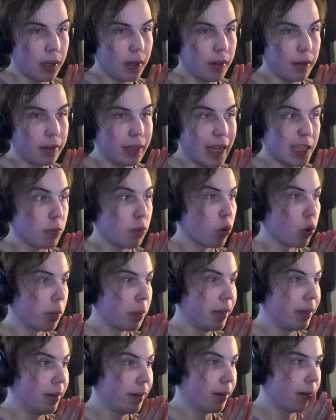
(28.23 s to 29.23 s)
That's
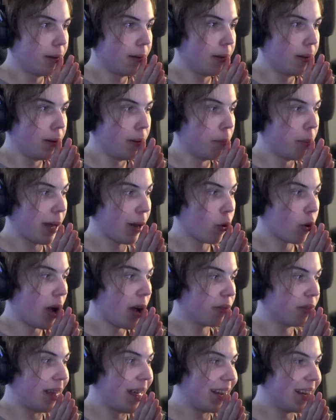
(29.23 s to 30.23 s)
morbid. Better
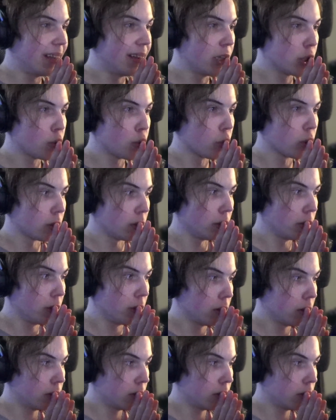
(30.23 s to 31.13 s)
off dead in this world.